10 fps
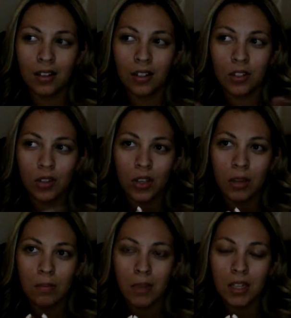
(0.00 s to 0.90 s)
So he
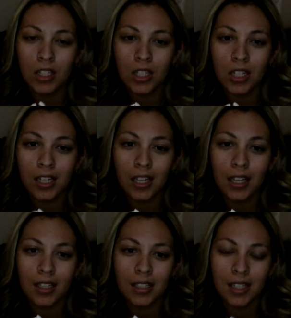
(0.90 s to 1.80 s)
mentioned like
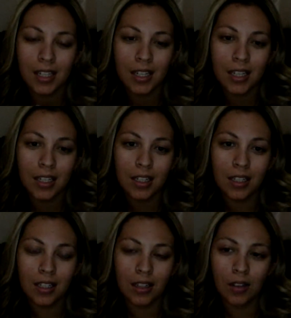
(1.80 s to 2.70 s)
a city
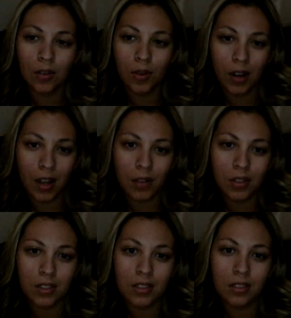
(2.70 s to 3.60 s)
where I
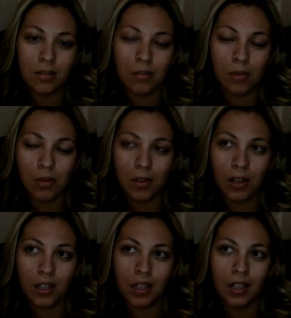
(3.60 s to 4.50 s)
was born
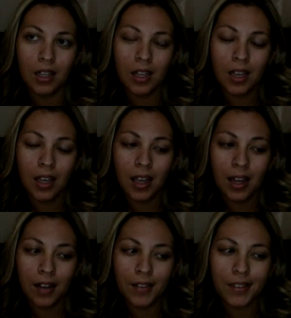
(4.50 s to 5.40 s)
in. And
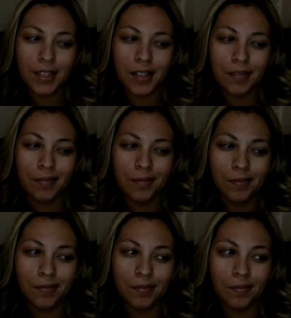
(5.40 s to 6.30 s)
I was like,
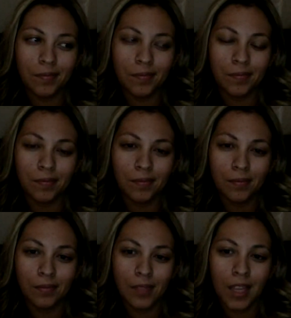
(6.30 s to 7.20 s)

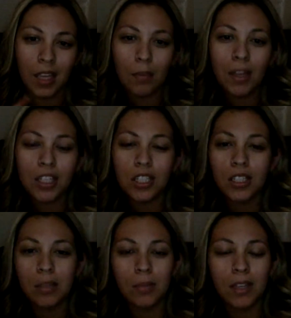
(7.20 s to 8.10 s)
He mentioned
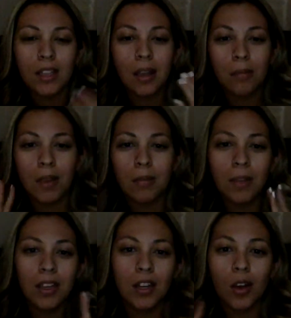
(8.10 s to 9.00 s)
something that made
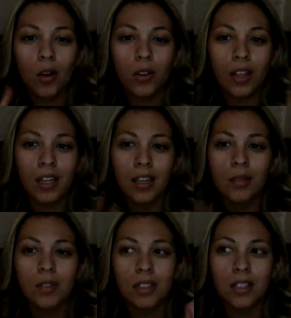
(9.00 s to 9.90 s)
me know that he
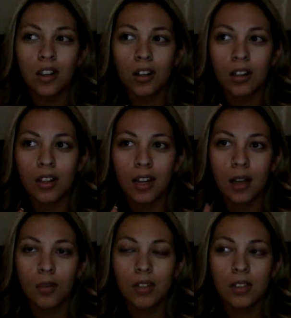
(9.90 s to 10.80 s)
was younger than
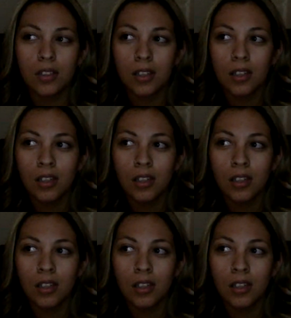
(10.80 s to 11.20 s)
I was.